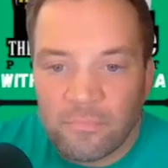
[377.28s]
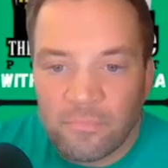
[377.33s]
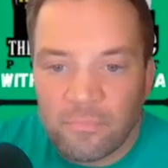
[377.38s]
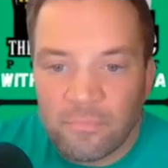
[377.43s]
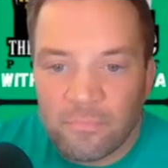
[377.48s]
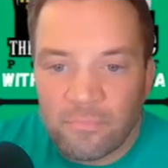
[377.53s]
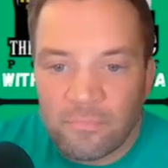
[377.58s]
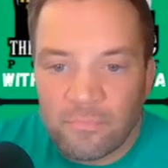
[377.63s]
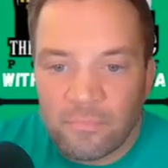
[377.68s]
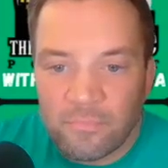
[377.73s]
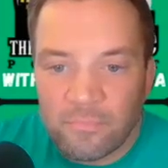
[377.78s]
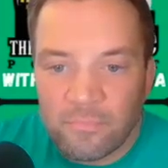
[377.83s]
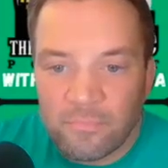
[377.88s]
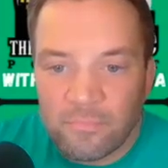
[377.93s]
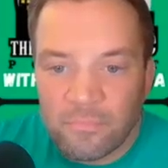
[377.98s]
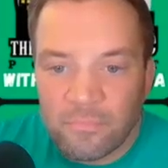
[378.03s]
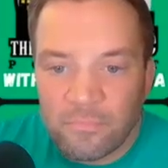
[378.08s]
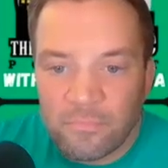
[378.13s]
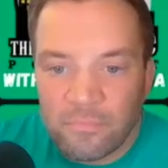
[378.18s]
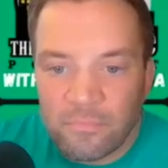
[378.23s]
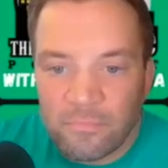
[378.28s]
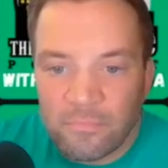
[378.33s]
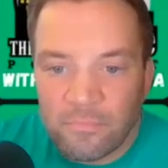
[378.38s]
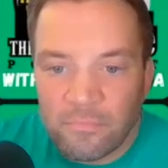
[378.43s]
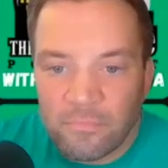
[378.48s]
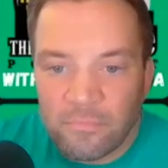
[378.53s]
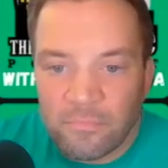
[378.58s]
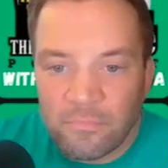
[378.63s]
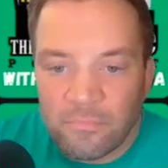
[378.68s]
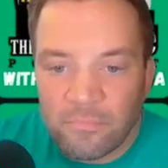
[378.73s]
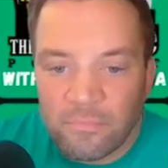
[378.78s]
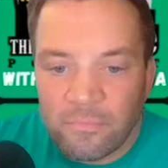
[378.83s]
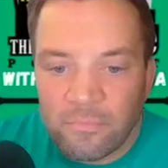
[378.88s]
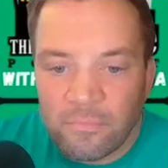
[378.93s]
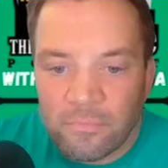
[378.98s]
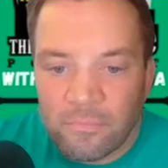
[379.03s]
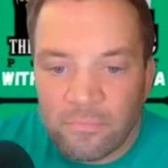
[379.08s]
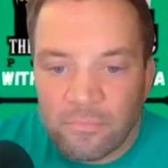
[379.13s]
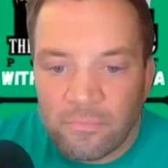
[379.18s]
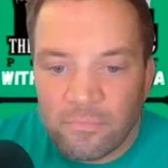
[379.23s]

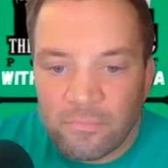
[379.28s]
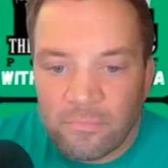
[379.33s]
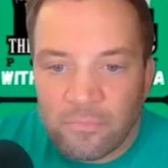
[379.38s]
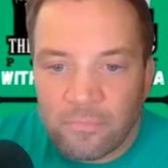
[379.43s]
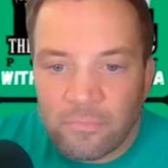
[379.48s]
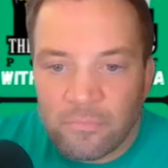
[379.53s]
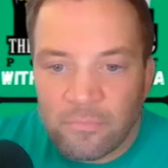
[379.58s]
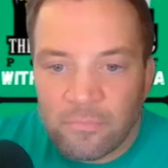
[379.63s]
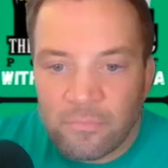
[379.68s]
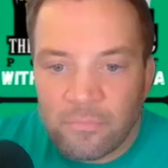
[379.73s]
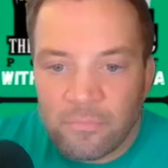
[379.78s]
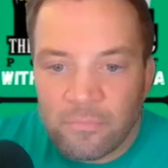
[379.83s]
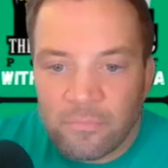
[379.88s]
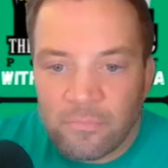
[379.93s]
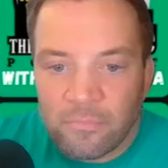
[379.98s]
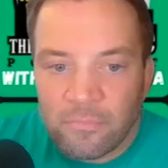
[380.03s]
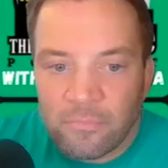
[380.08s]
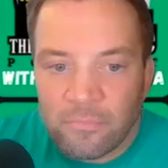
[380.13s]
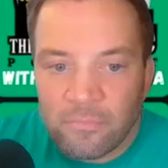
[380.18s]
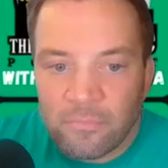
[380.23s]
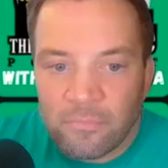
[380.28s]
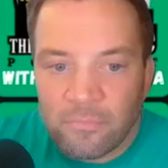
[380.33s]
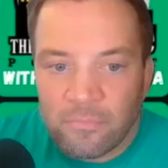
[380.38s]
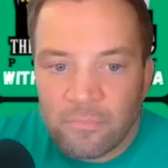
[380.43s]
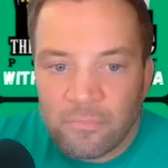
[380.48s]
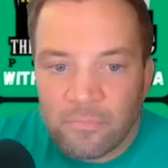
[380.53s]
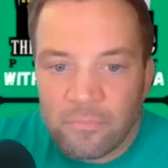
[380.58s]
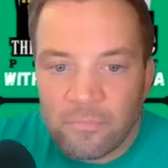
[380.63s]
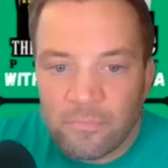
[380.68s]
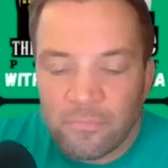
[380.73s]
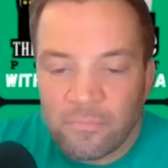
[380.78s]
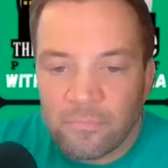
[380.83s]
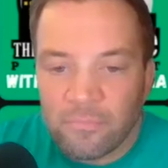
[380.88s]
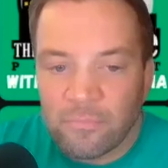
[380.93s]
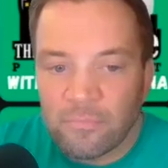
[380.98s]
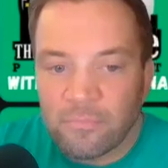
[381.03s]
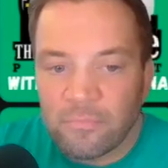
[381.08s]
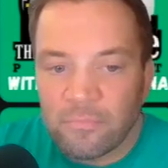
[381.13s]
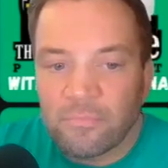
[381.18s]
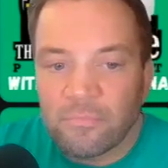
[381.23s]

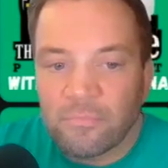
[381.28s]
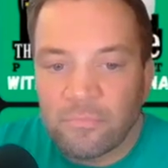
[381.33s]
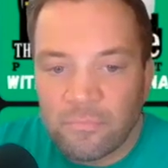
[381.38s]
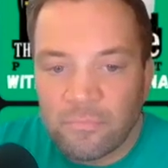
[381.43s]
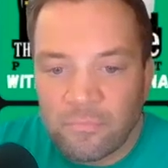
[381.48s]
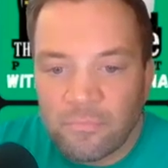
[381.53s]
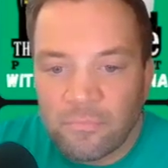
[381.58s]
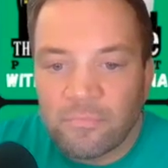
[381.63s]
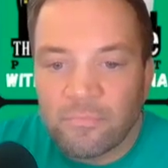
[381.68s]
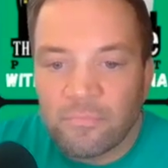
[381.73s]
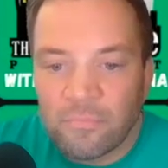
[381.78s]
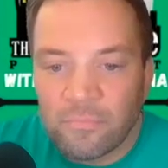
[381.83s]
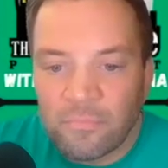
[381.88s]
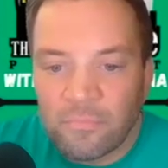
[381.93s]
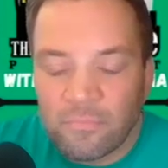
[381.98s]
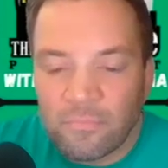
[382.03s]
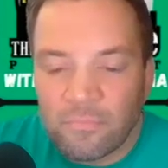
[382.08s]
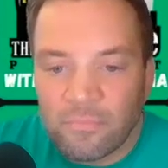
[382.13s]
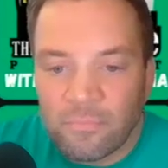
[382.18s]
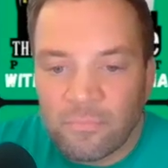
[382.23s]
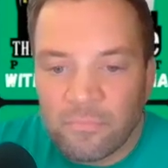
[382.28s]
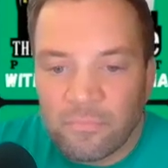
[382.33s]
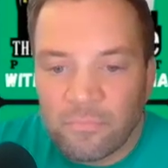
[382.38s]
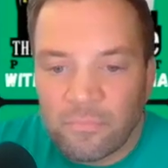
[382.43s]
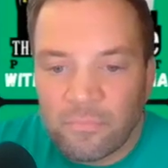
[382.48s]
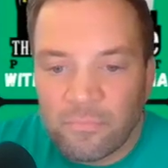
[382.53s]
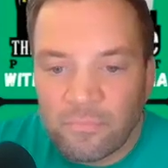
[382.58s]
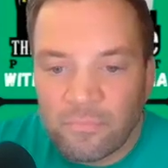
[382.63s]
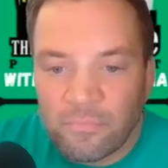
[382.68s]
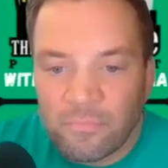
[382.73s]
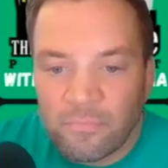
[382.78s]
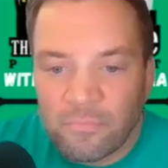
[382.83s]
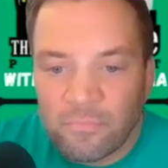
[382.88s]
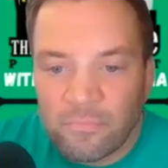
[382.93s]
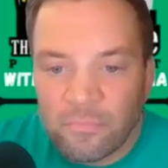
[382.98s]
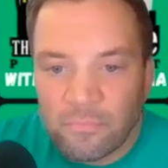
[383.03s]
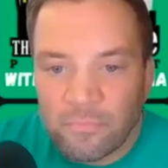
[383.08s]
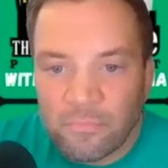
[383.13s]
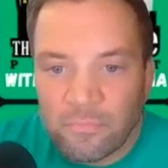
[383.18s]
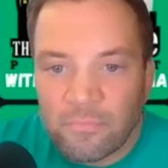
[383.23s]

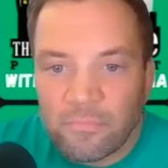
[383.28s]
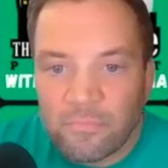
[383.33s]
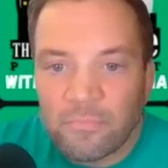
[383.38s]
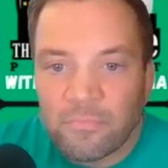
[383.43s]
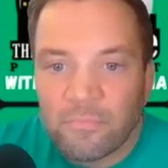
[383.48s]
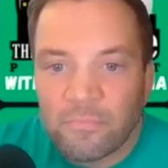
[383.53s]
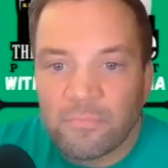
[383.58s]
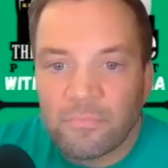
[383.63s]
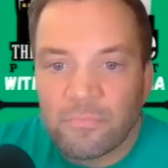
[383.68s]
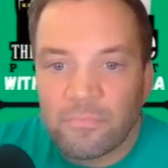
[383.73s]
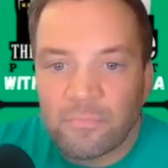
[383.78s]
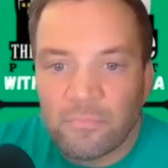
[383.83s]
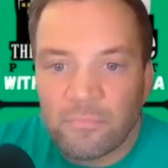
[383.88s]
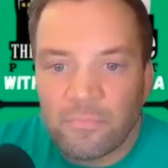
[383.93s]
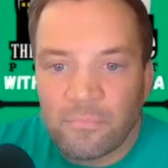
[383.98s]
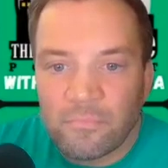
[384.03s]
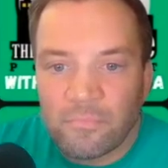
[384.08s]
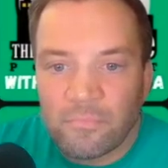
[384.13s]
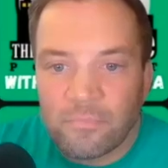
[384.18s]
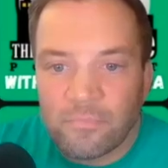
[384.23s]
This person isn't speaking.